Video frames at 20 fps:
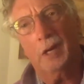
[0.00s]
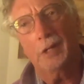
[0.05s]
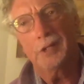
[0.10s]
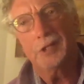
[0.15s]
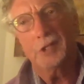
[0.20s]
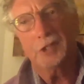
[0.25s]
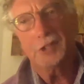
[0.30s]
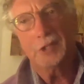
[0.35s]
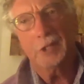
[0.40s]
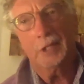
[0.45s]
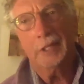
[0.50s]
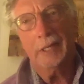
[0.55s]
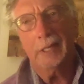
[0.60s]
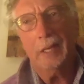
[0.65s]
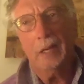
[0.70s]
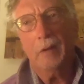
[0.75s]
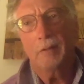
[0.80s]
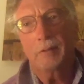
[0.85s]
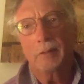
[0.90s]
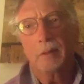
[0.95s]
just to get
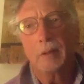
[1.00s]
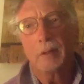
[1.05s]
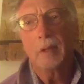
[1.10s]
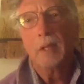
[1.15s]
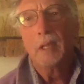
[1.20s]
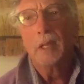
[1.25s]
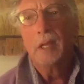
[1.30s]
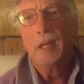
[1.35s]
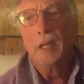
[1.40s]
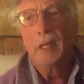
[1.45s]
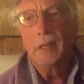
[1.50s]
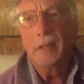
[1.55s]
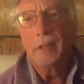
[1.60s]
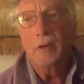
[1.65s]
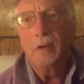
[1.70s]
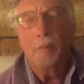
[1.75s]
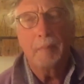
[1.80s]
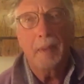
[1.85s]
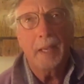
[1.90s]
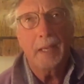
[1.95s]
out and,
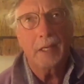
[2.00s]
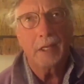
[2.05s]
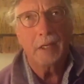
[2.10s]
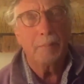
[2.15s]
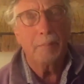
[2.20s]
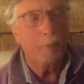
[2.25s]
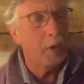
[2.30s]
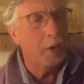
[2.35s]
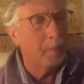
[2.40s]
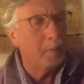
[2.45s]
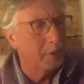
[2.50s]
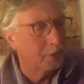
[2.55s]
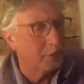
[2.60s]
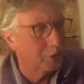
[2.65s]
make an appointment.